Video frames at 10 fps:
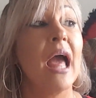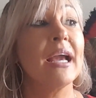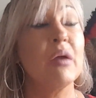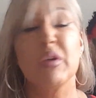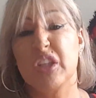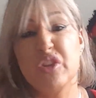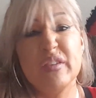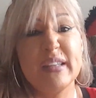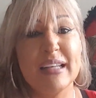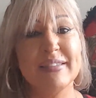I got rid of
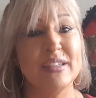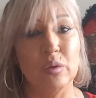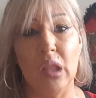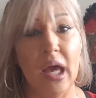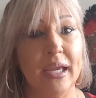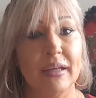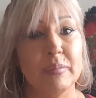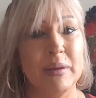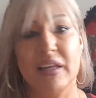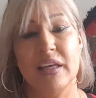shoes that I still
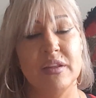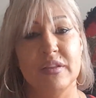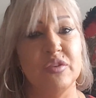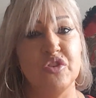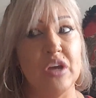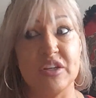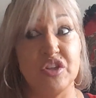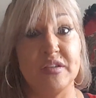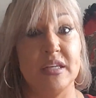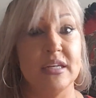like, but I
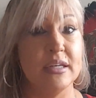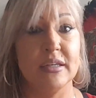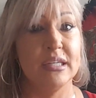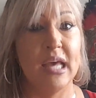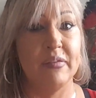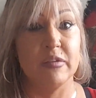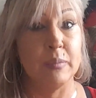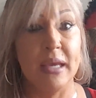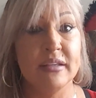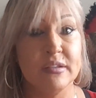just didn't have the
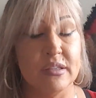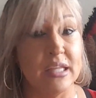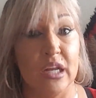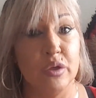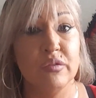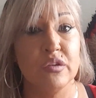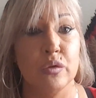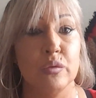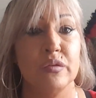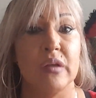space that I used to.
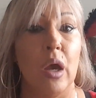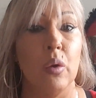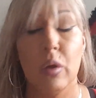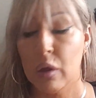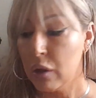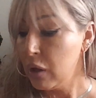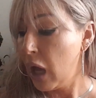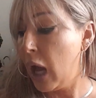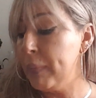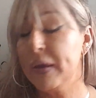So
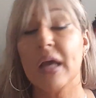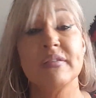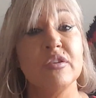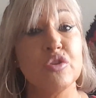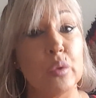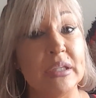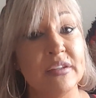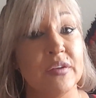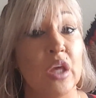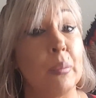I hope you guys enjoyed
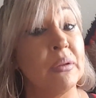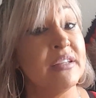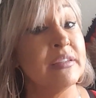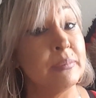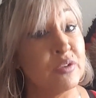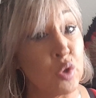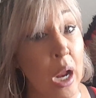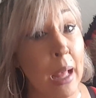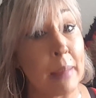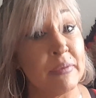this video. Please
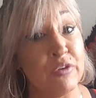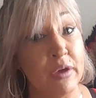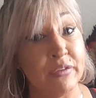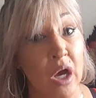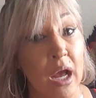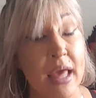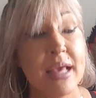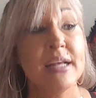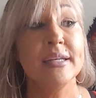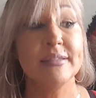subscribe if you have not.
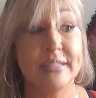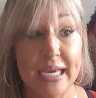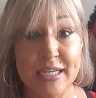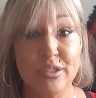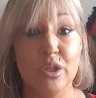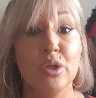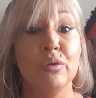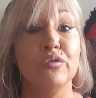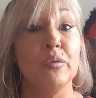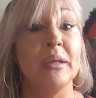stay
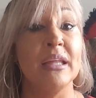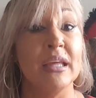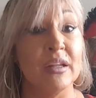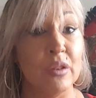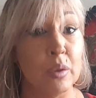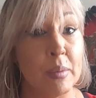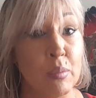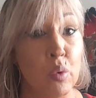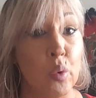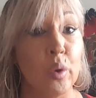tuned for me to get a little bit
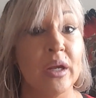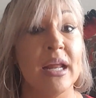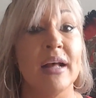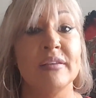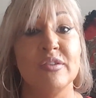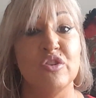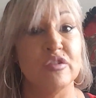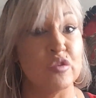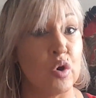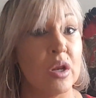more organized and
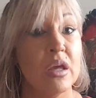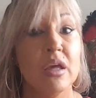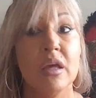just start,